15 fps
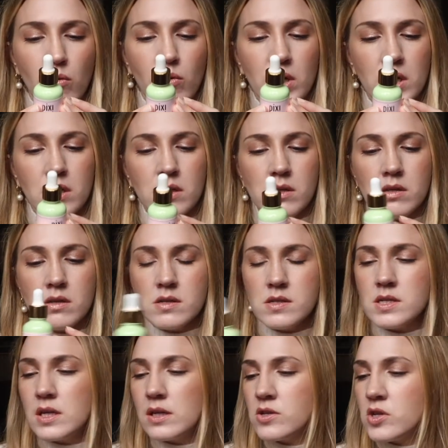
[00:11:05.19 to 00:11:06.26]

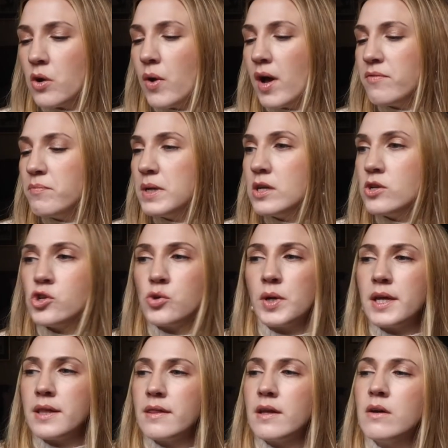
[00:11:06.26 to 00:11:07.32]
oils, so I've been
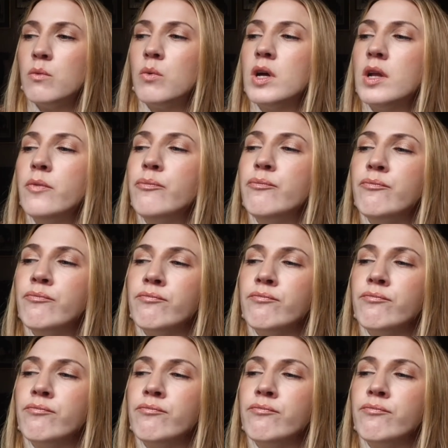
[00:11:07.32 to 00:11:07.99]
enjoying that one.